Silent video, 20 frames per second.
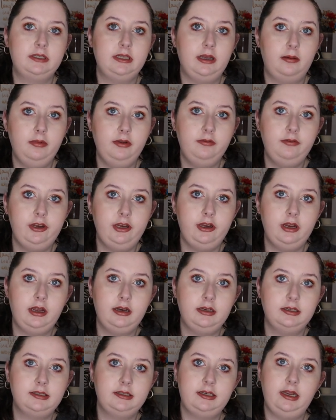some of you
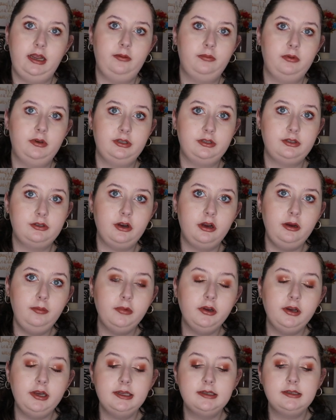understand what a
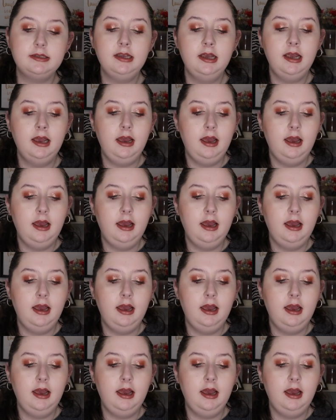stoma is.